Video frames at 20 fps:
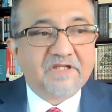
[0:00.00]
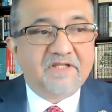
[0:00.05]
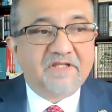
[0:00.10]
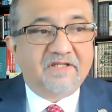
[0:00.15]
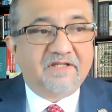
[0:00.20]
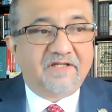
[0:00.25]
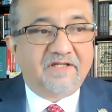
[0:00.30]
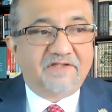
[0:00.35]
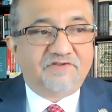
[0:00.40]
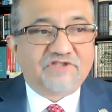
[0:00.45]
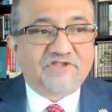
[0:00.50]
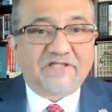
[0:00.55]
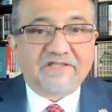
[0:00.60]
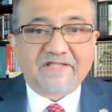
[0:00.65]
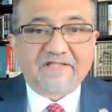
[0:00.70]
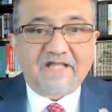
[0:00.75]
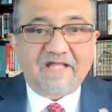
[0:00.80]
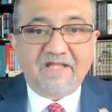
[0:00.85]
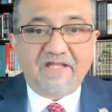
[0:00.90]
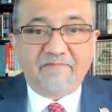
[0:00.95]
uh,
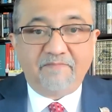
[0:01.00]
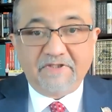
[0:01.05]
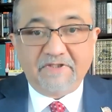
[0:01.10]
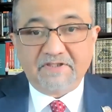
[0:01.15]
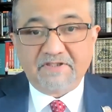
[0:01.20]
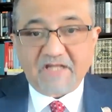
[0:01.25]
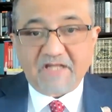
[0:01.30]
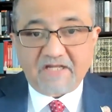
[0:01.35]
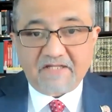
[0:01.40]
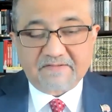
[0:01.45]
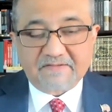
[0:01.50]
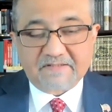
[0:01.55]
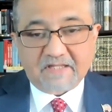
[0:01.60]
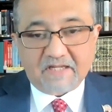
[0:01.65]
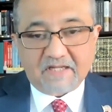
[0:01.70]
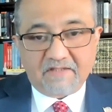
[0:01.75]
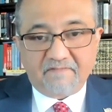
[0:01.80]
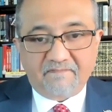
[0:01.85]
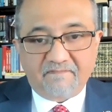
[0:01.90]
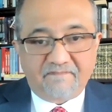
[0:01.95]
chalta hai bindas
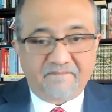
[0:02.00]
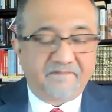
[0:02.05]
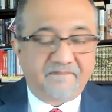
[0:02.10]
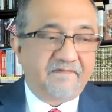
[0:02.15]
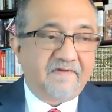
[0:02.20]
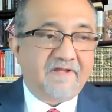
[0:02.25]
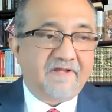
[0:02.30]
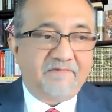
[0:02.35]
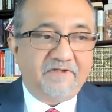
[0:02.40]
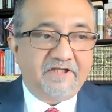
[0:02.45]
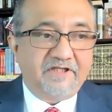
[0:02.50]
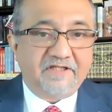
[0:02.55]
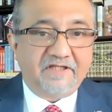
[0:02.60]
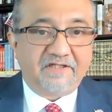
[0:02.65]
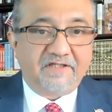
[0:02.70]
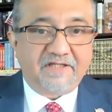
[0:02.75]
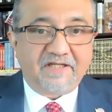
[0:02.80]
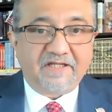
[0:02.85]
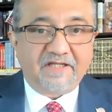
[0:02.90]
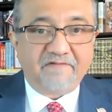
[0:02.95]
kind of family. They
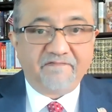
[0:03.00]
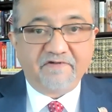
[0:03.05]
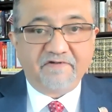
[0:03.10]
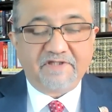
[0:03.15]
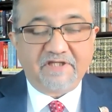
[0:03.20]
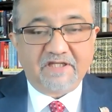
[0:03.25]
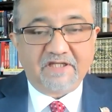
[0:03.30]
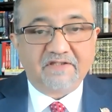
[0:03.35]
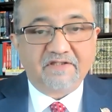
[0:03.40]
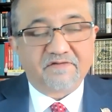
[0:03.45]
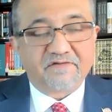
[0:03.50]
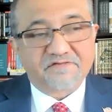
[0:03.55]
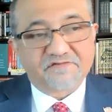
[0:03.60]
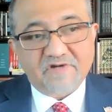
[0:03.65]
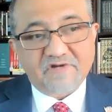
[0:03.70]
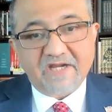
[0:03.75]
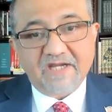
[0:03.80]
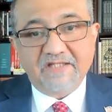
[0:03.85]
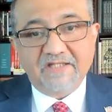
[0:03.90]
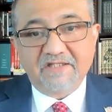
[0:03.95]
take everything in their
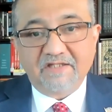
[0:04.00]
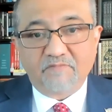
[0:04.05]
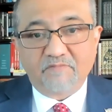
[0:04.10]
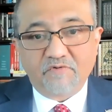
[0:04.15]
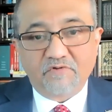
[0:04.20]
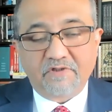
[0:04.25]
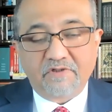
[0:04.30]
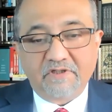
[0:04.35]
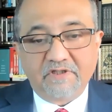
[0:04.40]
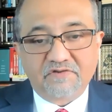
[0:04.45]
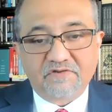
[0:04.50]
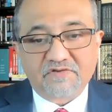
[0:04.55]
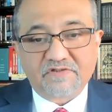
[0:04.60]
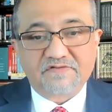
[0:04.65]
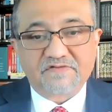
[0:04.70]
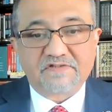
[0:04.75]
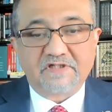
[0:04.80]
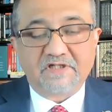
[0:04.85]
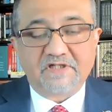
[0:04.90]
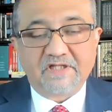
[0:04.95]
stride. They're more
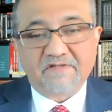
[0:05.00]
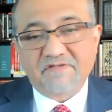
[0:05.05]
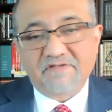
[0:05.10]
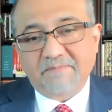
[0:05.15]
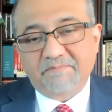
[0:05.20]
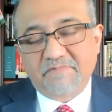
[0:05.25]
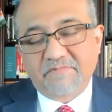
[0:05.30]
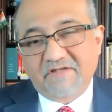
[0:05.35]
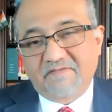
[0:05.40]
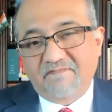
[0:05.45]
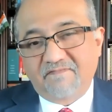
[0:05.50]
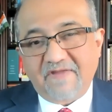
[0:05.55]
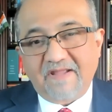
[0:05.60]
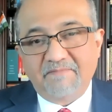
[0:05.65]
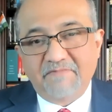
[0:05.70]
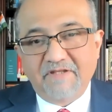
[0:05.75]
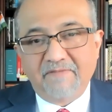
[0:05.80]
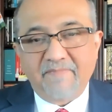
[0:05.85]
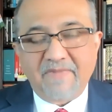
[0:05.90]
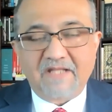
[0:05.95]
interested, except that
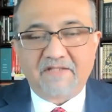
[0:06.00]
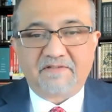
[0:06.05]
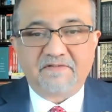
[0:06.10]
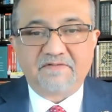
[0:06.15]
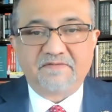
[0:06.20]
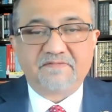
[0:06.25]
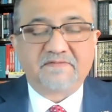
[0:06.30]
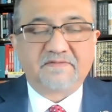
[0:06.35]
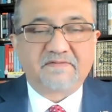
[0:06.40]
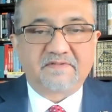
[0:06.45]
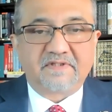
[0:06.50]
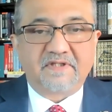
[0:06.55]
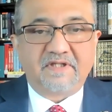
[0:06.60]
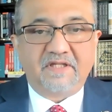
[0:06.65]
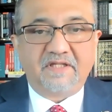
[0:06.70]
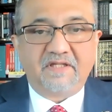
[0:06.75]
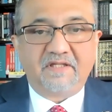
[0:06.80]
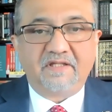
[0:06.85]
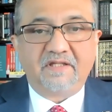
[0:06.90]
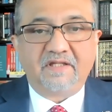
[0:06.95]
family matters,
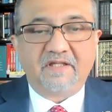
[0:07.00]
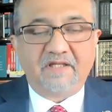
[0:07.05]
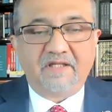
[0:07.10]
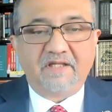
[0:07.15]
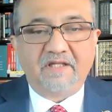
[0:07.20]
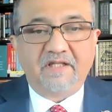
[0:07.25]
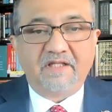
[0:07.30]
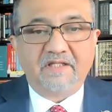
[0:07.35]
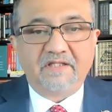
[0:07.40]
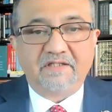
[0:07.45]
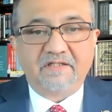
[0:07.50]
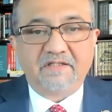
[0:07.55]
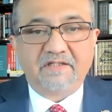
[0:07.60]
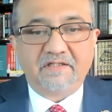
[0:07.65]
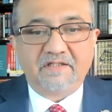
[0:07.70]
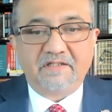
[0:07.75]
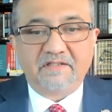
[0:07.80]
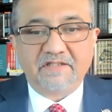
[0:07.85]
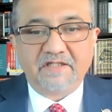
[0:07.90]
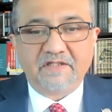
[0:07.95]
uh, and
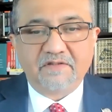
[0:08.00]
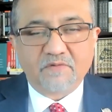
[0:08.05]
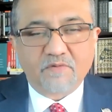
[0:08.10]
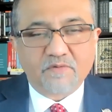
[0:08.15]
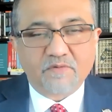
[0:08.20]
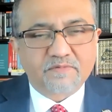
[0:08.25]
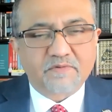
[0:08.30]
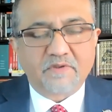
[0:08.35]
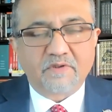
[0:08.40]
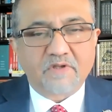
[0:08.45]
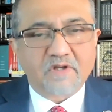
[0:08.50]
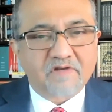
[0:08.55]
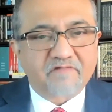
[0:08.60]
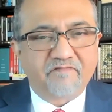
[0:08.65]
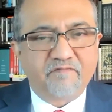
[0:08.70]
uh, there's also a lot of